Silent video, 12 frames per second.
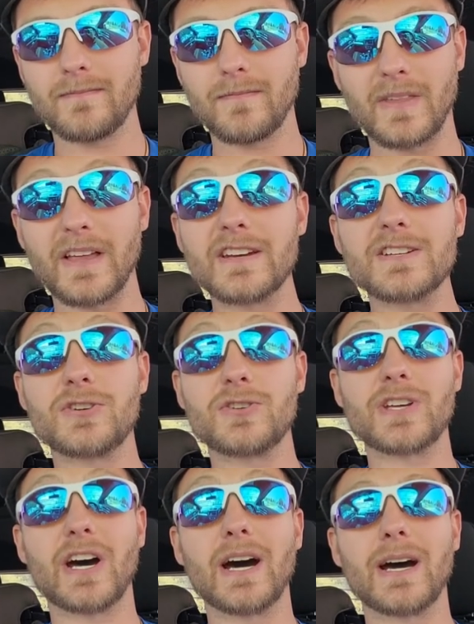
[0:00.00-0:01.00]
That is your
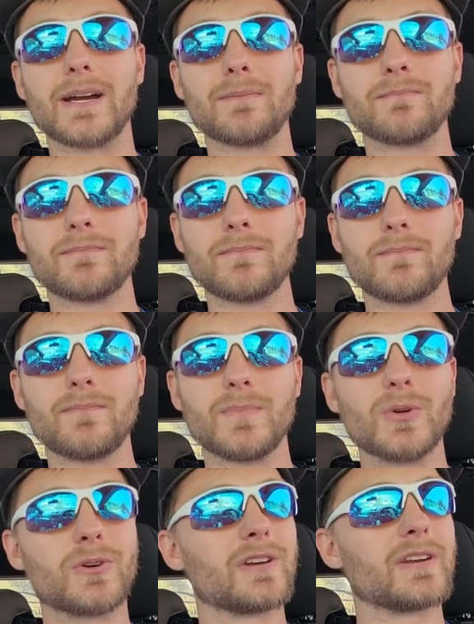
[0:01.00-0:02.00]
time.
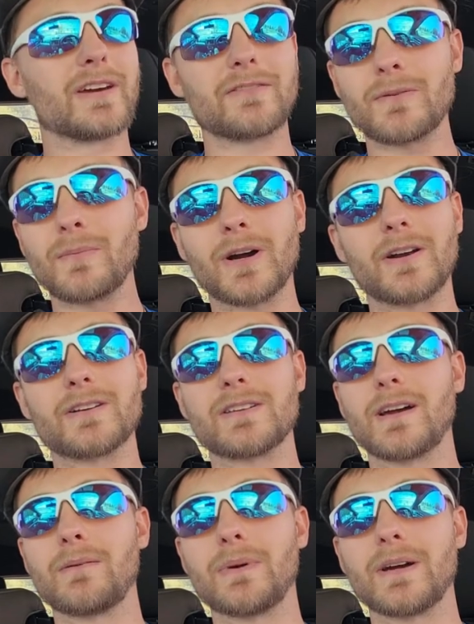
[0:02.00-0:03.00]
You can never buy your
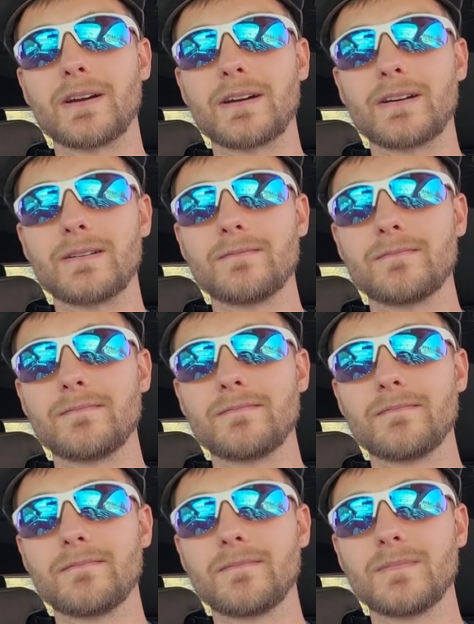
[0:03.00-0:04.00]
time back.
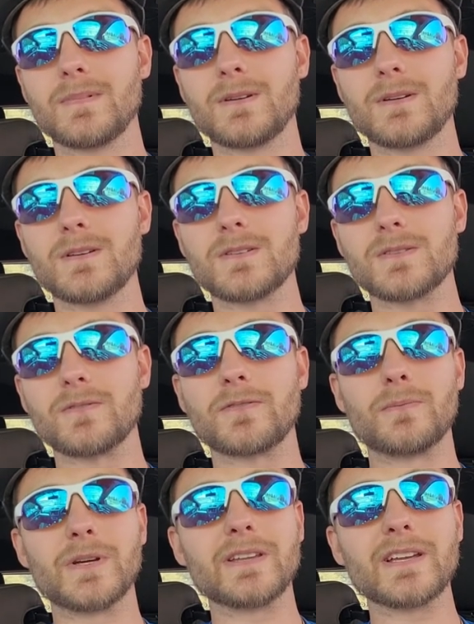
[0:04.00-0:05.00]
So for
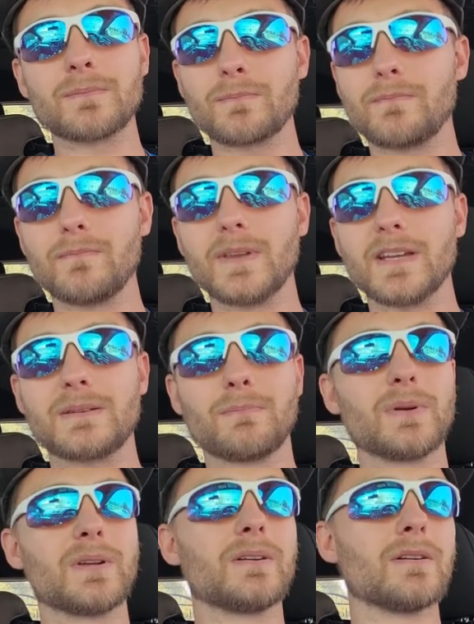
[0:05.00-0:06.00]
me, that's
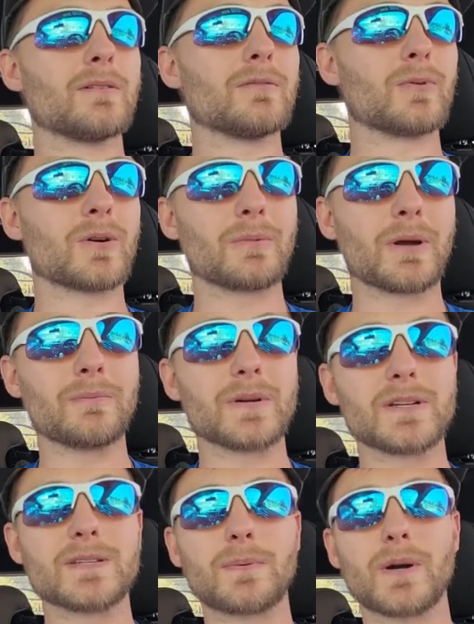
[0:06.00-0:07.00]
been one of my
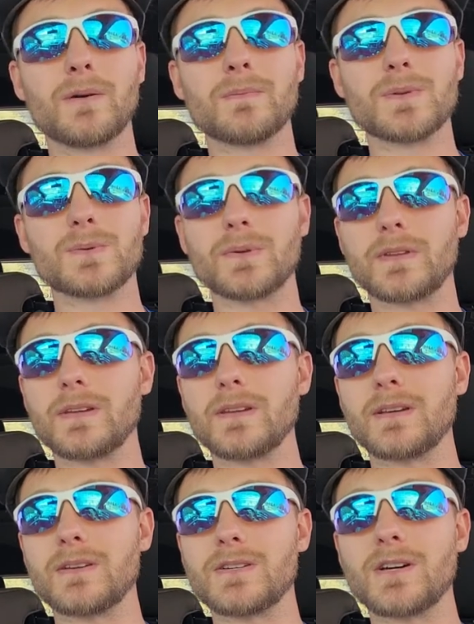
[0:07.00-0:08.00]
biggest problems with
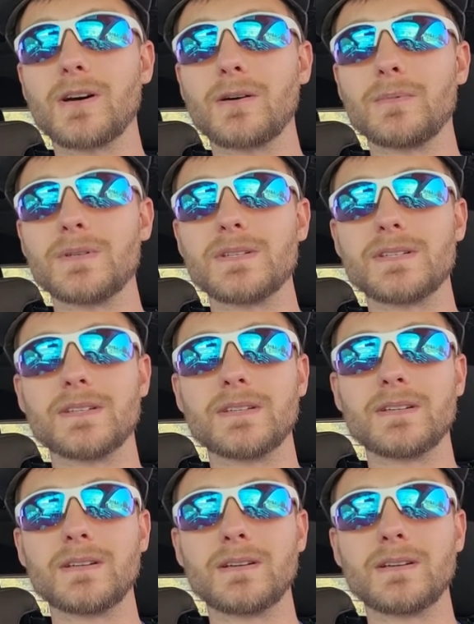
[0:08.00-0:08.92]
getting a job, is that